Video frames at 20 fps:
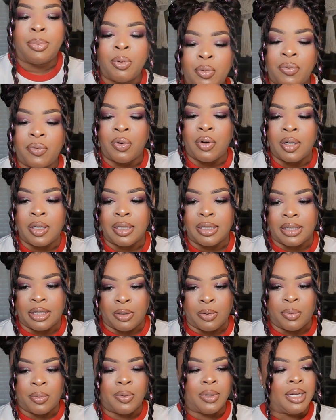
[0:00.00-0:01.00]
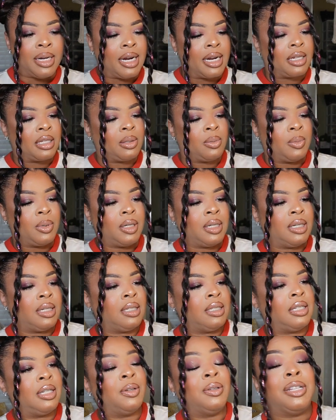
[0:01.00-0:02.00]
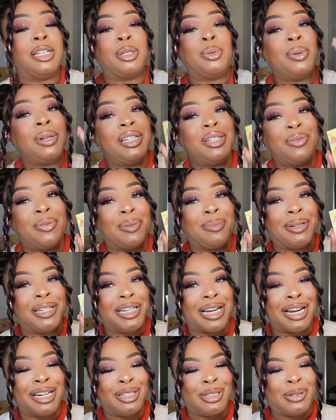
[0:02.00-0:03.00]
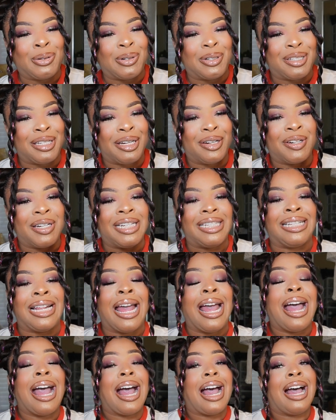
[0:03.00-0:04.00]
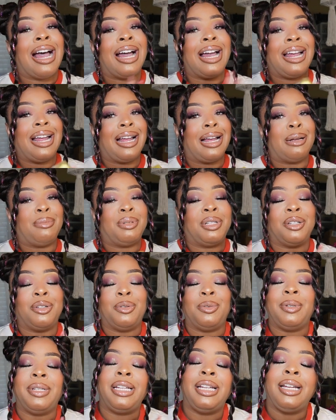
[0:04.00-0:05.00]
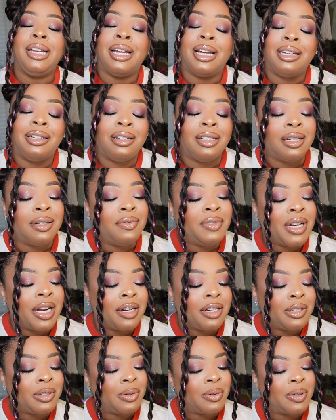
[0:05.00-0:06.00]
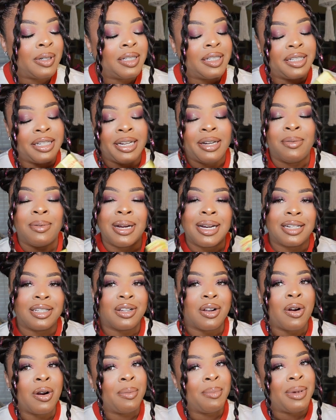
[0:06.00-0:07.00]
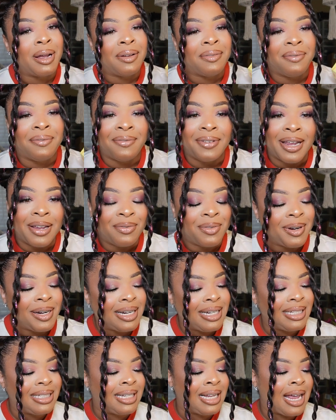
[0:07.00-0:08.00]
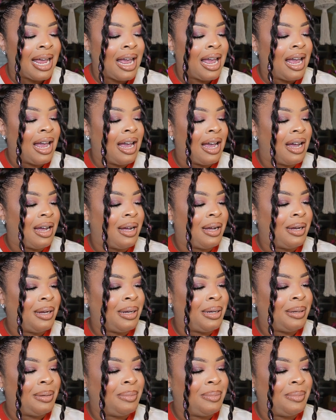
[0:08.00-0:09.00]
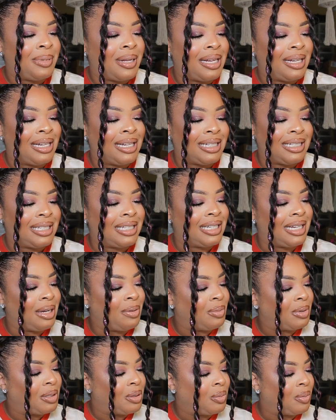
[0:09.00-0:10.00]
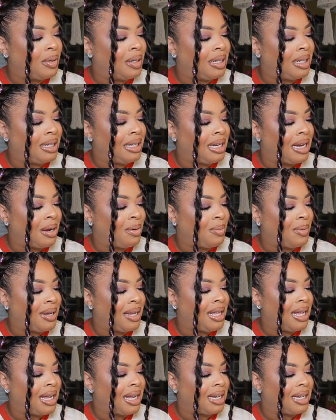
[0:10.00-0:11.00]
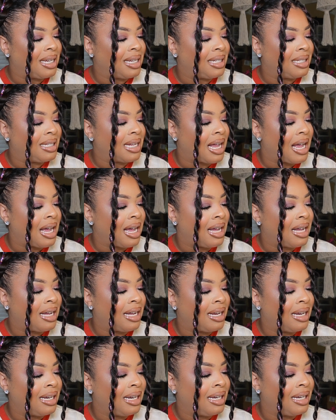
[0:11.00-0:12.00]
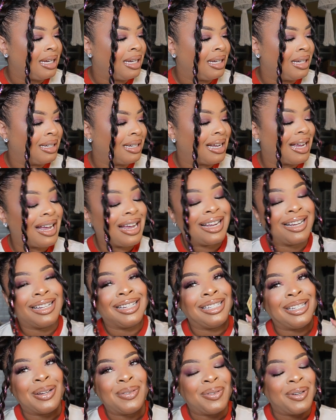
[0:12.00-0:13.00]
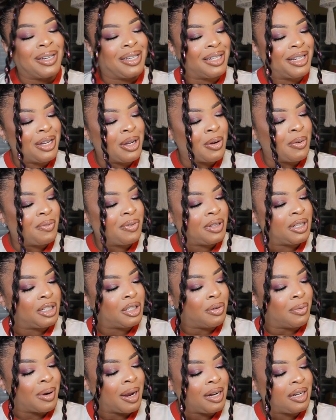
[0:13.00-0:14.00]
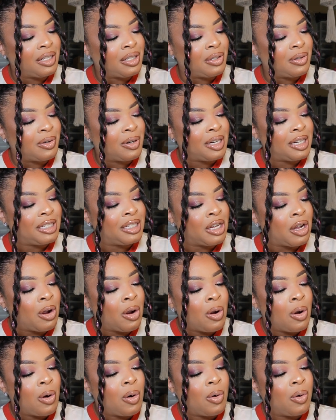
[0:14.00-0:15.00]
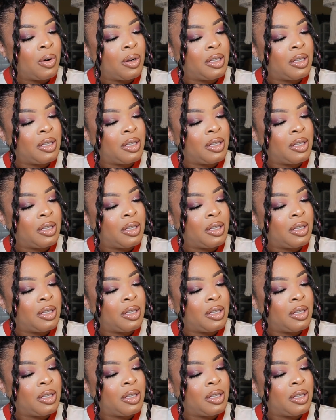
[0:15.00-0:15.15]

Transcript: move on to the next one. So this one is from the dinosaur series. I absolutely love dinosaurs. T-Rex are my favorite. Let's see which one that we get, because I could definitely go for the Tyrannosaurus or